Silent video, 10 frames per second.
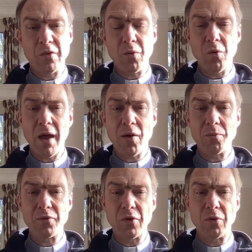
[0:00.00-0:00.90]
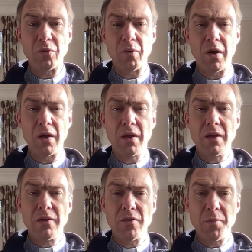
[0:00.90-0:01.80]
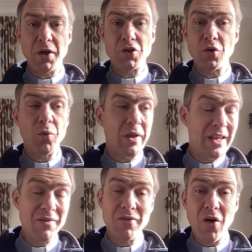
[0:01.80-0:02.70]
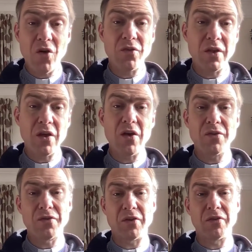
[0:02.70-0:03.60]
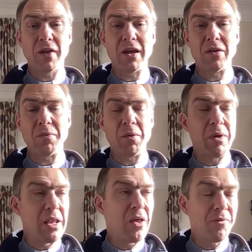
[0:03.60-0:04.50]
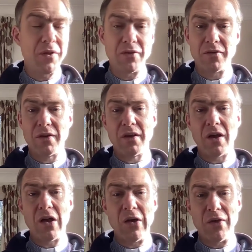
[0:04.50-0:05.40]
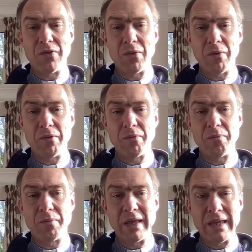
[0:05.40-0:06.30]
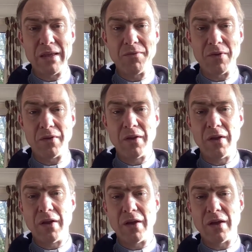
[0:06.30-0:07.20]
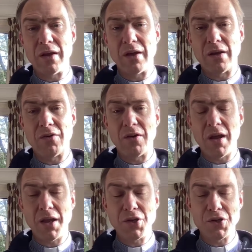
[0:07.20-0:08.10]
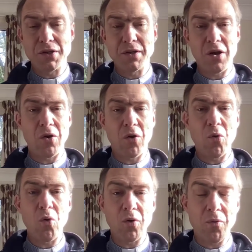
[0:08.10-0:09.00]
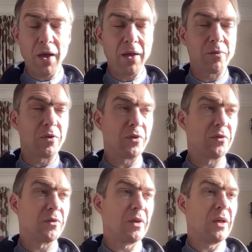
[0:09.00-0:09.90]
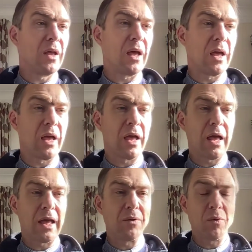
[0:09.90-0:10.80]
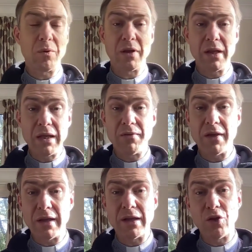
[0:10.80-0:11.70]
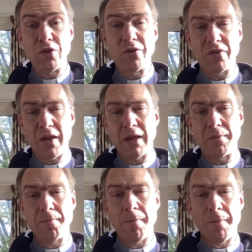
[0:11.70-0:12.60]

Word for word: that will help to uh, to make sure we live on the earth sustainably. We love this earth that we've been given. Uh, uh, creation are all around us, uh, and we want to leave it in a good state